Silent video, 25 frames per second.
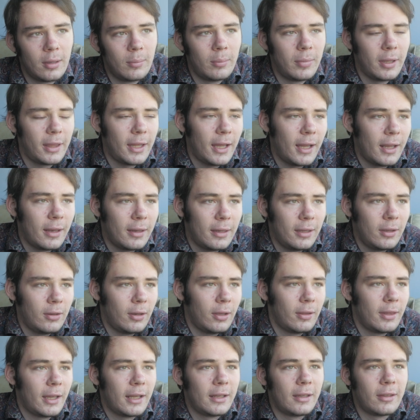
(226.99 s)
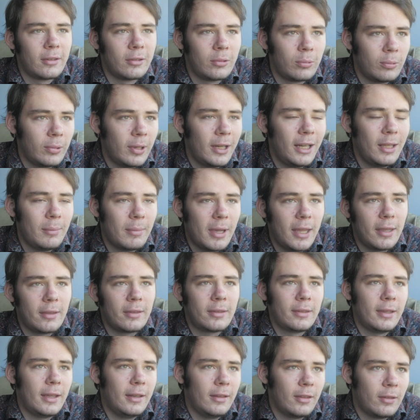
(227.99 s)
But that, you know, that doesn't really make
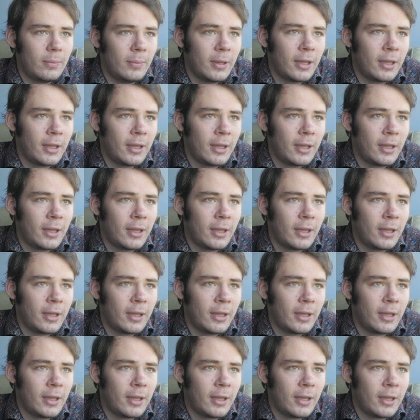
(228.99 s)
sense,